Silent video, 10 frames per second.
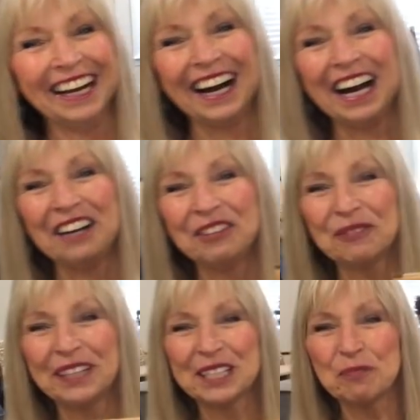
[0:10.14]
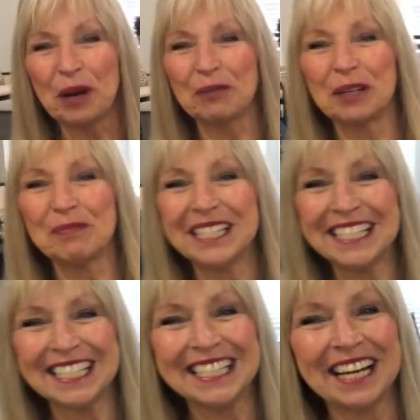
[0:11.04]
Hi everyone, it's Barbara at B
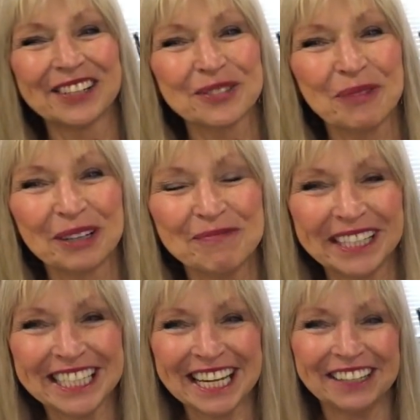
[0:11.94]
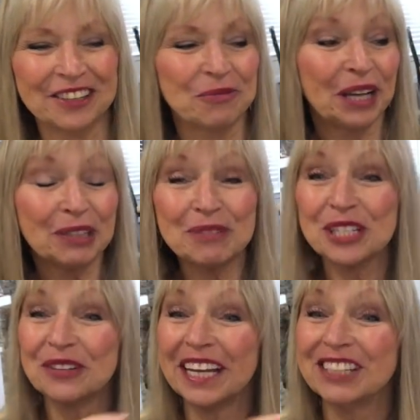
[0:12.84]
C Sales. Welcome to my channel. Welcome
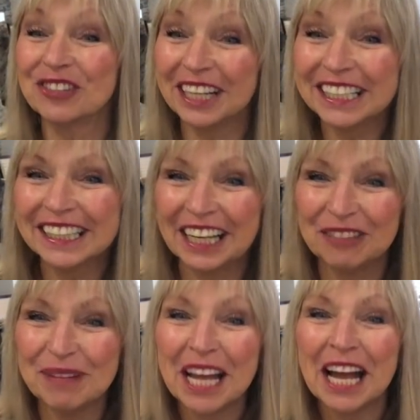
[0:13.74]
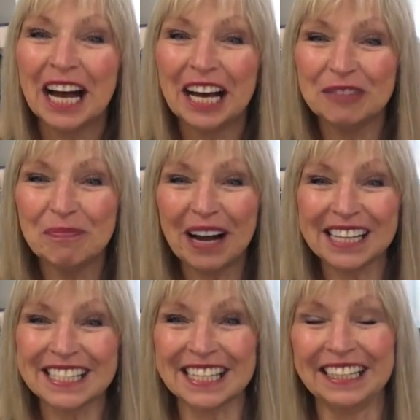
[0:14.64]
to a Trunk Club
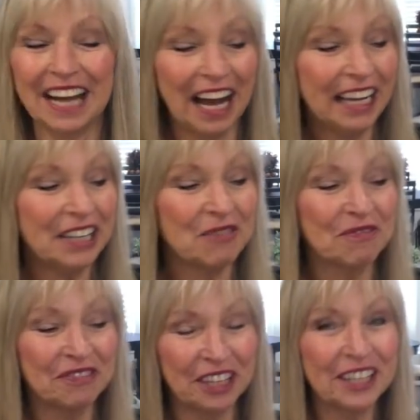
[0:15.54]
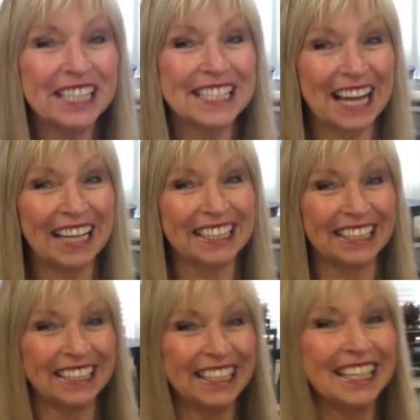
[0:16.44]
unboxing. I am very
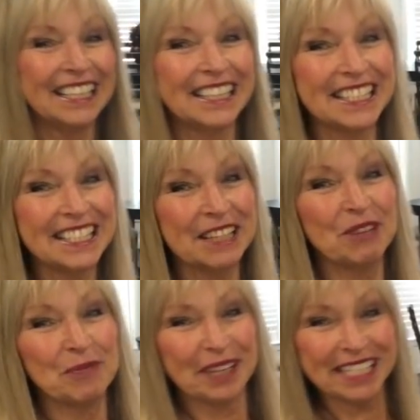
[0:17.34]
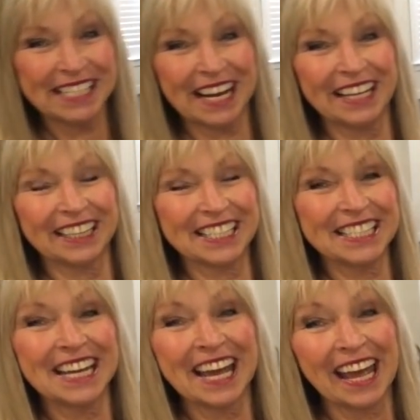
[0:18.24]
excited to see what my
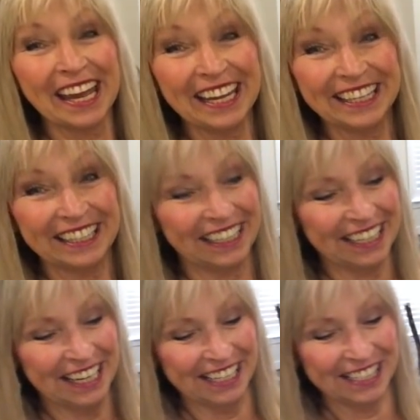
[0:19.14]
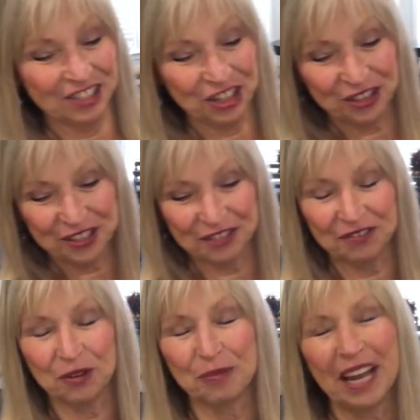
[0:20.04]
stylist Hannah has chosen
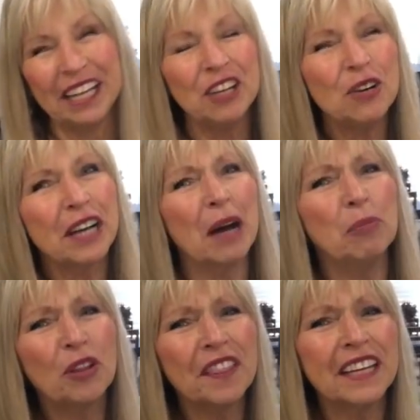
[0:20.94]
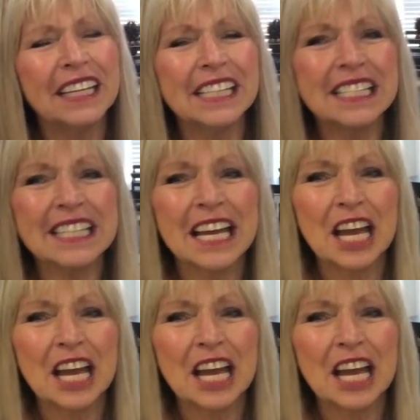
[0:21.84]
for me. I know a couple things,